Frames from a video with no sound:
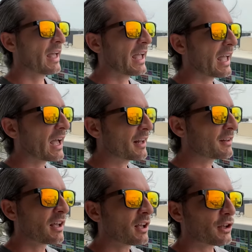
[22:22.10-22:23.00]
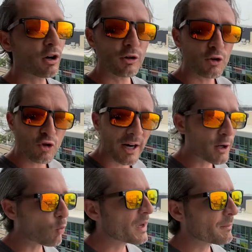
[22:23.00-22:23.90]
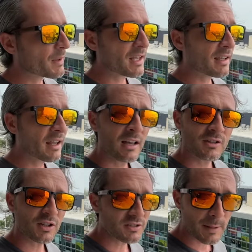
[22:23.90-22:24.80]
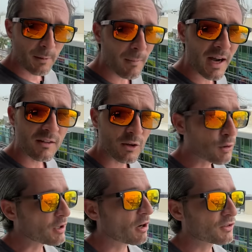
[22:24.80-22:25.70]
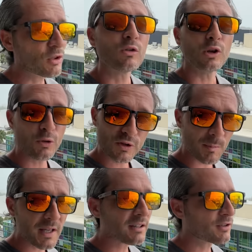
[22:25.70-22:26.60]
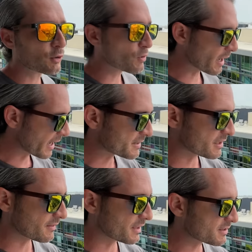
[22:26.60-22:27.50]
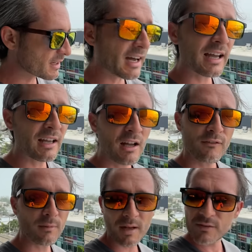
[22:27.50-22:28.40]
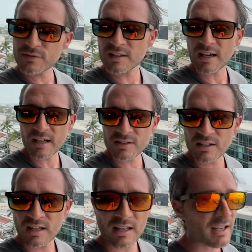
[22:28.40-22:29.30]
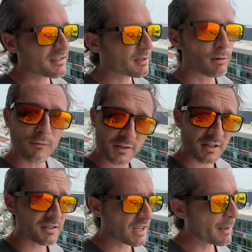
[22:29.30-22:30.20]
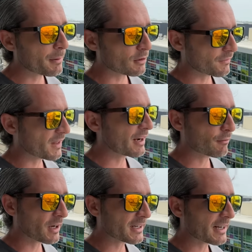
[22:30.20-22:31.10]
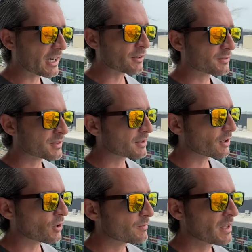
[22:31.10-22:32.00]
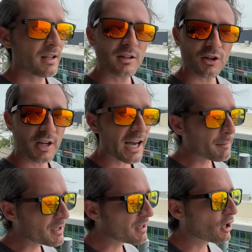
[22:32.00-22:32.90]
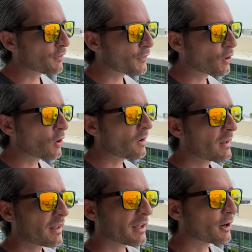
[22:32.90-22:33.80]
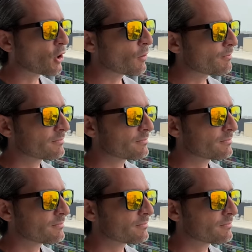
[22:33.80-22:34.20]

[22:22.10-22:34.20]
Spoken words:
and you know you try to win big, just keep in mind that you can also lose big too, guys. And this guy from FTX is the perfect example of that right now. So you gotta be careful. You know,